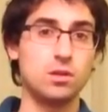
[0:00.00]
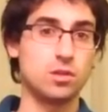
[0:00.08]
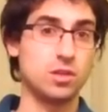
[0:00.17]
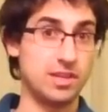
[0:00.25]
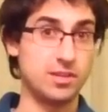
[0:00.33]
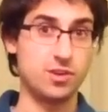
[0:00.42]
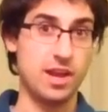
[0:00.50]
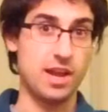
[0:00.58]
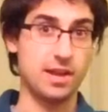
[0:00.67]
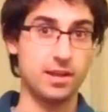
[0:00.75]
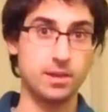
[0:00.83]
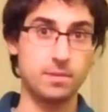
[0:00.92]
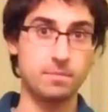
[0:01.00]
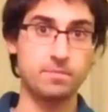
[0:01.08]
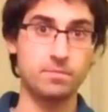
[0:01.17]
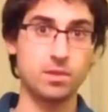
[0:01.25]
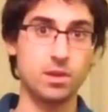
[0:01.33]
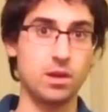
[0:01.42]
clay track
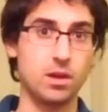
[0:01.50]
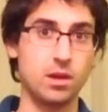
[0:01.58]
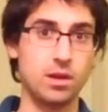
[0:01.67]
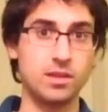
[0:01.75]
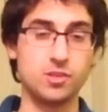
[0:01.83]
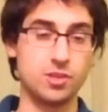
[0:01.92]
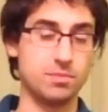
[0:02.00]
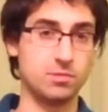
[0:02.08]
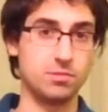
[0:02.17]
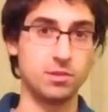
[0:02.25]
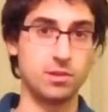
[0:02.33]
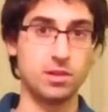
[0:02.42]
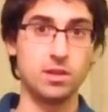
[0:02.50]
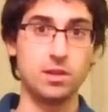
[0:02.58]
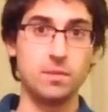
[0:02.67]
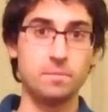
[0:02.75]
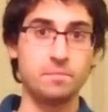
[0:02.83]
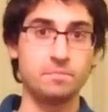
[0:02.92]
uh, in Shippensburg
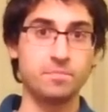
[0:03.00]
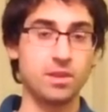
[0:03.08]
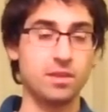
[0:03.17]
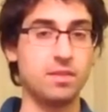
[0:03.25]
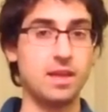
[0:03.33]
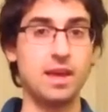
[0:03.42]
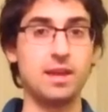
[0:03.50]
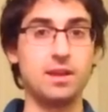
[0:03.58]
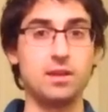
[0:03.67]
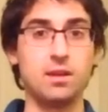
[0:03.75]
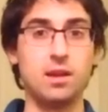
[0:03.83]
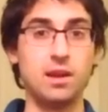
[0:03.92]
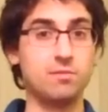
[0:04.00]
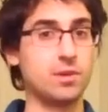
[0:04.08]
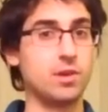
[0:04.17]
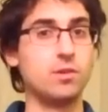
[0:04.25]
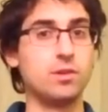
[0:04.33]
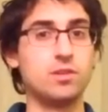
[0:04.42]
that I've
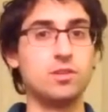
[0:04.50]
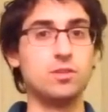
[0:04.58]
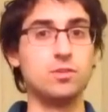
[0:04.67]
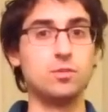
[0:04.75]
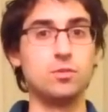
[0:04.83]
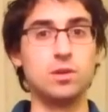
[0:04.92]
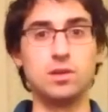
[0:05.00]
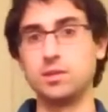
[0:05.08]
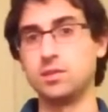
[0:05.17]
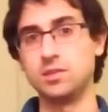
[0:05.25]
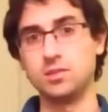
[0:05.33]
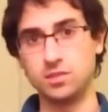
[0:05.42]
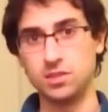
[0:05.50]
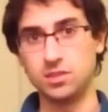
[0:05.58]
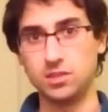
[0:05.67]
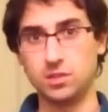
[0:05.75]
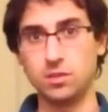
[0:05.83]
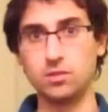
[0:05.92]
been going to uh, until the
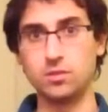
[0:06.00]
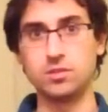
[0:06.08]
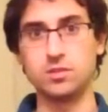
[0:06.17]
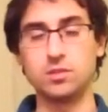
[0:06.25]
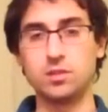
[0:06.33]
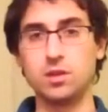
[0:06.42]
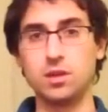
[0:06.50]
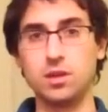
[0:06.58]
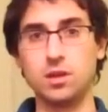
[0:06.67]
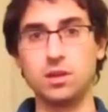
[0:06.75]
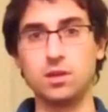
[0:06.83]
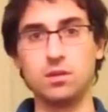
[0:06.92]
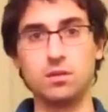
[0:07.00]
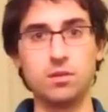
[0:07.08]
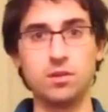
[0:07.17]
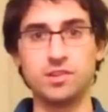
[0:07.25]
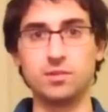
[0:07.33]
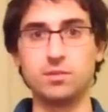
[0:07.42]
season closed, uh,
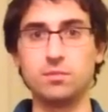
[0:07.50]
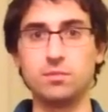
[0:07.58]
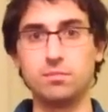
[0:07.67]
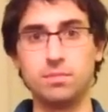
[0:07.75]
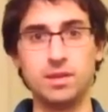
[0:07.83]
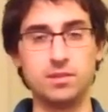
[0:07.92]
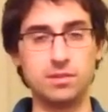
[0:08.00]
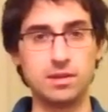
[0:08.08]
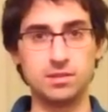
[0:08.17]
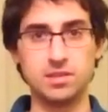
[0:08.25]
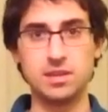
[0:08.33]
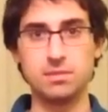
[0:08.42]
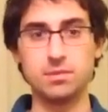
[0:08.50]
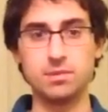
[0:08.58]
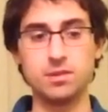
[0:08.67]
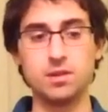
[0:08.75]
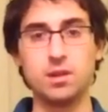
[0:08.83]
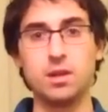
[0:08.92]
you know, in around
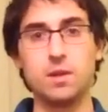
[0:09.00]
December,